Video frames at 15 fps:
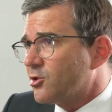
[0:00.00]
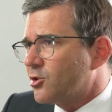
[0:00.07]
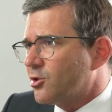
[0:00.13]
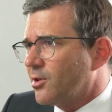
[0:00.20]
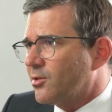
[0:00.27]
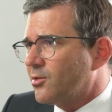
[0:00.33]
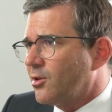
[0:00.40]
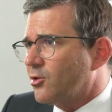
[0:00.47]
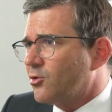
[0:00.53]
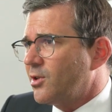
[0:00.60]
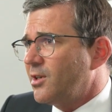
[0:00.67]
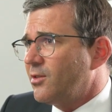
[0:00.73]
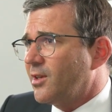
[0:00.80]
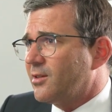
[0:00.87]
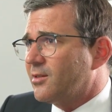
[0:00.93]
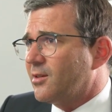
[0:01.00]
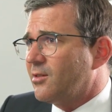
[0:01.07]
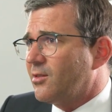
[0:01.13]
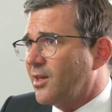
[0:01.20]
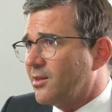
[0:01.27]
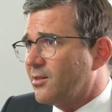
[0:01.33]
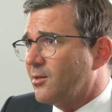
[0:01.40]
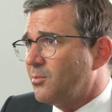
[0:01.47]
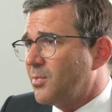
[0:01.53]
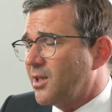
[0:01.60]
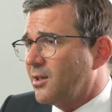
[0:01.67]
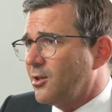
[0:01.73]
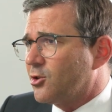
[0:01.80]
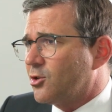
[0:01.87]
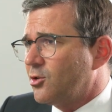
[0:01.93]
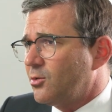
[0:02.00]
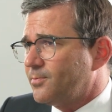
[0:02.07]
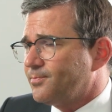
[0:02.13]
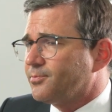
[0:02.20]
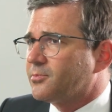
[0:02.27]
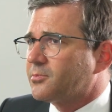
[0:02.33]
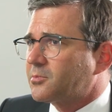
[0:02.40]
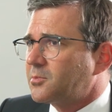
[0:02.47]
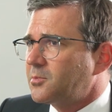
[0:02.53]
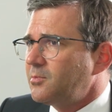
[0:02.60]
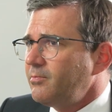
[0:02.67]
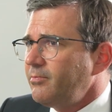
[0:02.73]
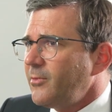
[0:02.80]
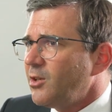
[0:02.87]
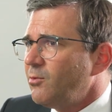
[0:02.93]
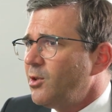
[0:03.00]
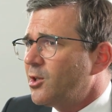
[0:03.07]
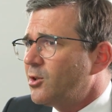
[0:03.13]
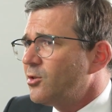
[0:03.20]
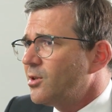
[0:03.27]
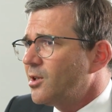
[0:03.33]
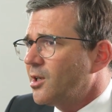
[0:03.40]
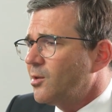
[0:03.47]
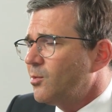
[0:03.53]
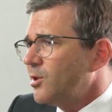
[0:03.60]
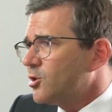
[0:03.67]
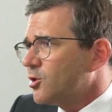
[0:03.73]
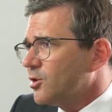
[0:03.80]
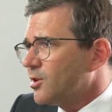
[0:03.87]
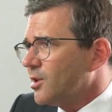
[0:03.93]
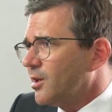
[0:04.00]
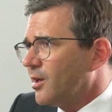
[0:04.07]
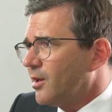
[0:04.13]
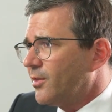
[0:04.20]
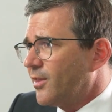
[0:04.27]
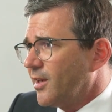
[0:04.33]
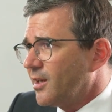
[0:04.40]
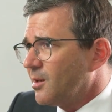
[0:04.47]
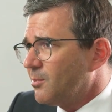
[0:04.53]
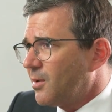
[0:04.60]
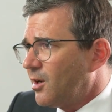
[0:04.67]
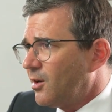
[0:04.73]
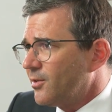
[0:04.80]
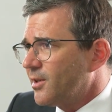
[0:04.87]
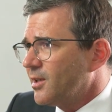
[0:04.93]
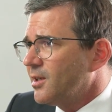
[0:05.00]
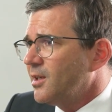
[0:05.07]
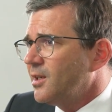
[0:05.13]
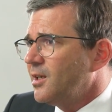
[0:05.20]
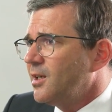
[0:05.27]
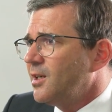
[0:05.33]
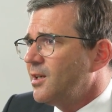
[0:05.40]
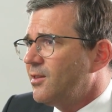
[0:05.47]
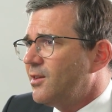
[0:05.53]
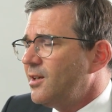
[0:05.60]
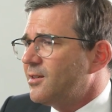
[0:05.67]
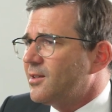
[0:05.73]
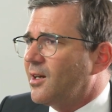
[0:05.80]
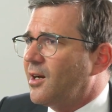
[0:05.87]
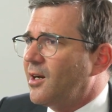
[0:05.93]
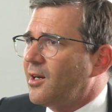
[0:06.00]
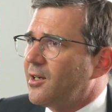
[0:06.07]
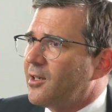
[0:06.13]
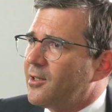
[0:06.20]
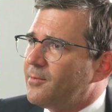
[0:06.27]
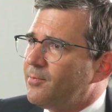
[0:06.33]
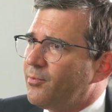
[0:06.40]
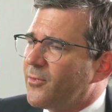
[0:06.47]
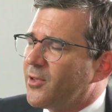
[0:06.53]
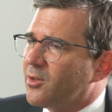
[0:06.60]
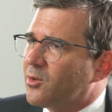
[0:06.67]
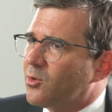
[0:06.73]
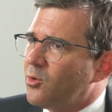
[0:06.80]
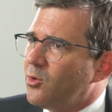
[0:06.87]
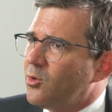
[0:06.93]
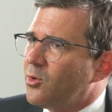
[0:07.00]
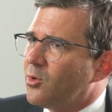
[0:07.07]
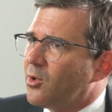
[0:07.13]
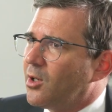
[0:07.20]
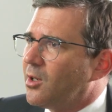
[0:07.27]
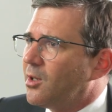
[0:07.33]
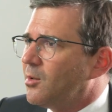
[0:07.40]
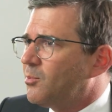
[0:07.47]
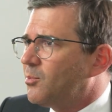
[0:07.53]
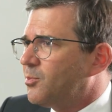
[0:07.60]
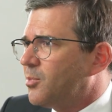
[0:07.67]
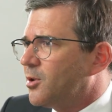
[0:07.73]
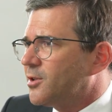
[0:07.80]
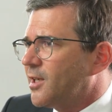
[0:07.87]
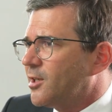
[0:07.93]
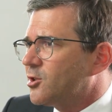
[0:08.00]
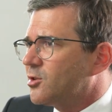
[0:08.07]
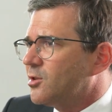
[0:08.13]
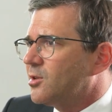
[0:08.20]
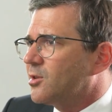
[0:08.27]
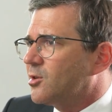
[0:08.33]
surgery. That's a big issue. We should think about. These are two potential